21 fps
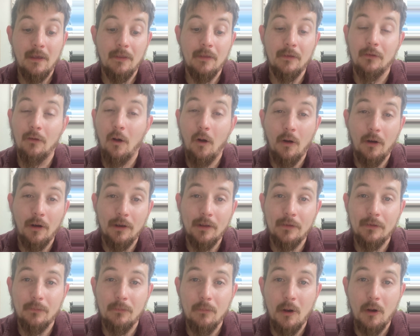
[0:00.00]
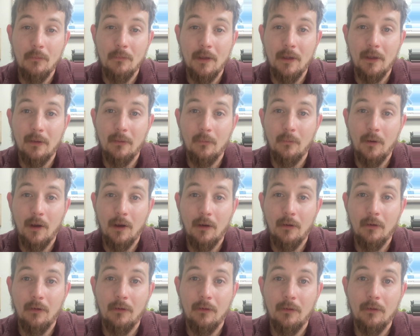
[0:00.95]
This honest moment
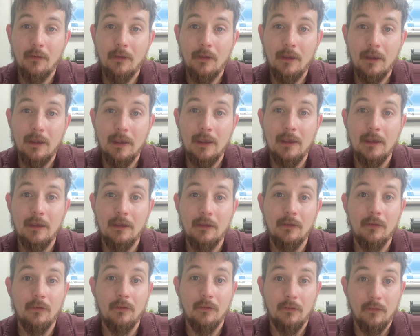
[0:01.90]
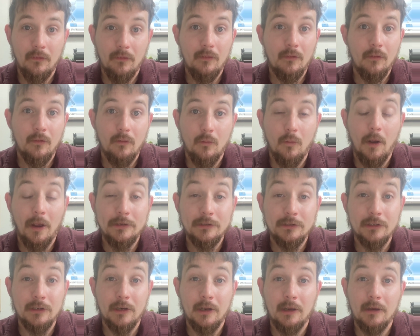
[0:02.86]
where he is
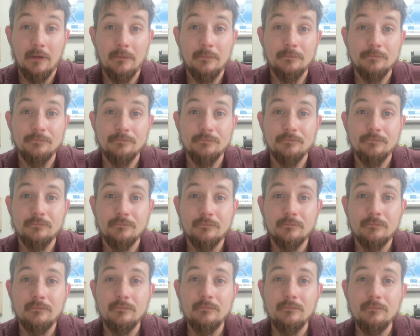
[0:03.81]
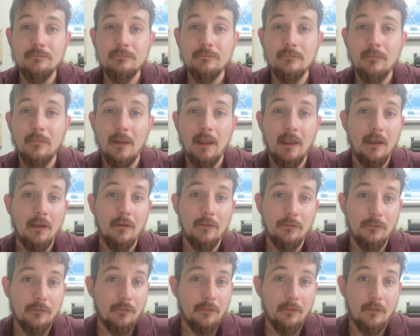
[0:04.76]
questioning,
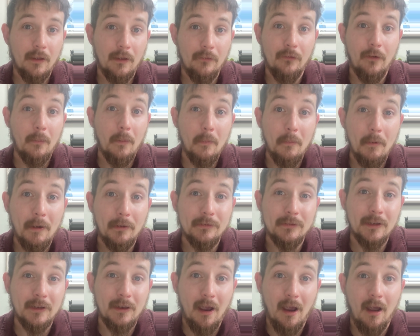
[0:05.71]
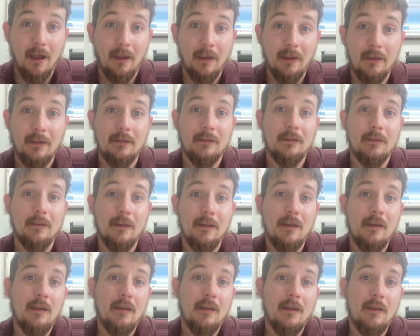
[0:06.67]
if I'm about to die,
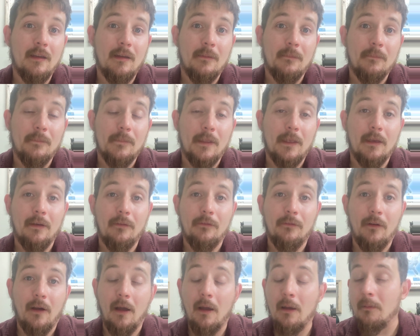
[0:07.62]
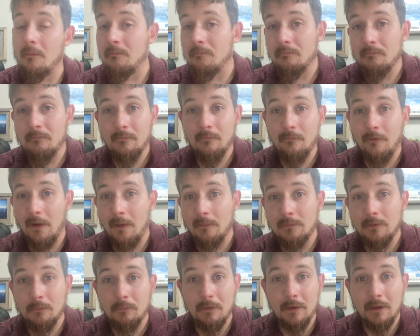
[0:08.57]
if I'm
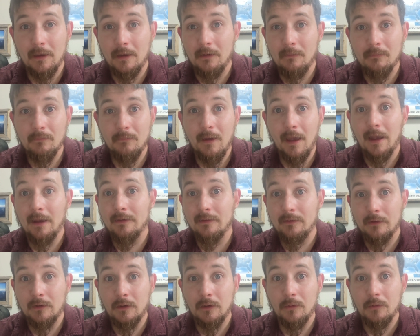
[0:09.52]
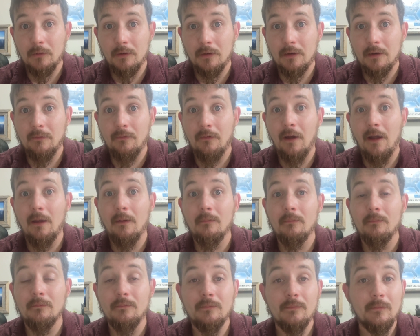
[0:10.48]
to be executed, if I
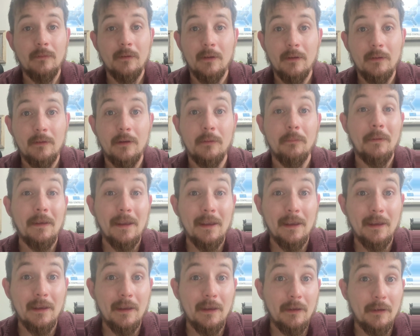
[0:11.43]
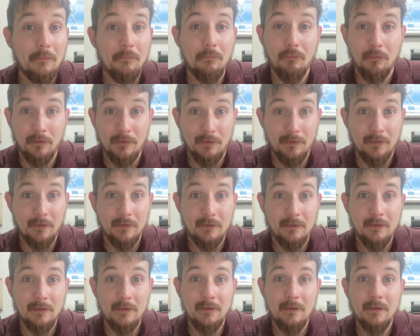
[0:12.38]
am to be
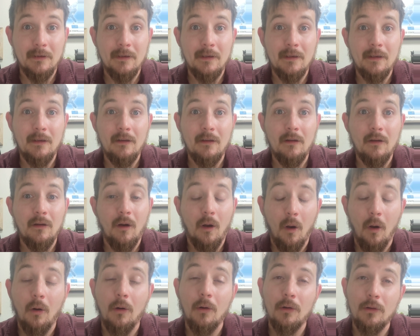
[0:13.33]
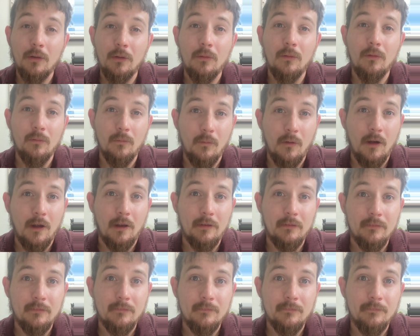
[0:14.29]
imprisoned, are you the
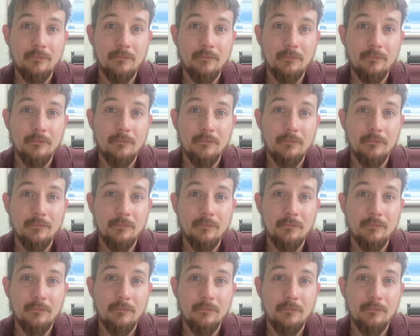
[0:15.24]
one,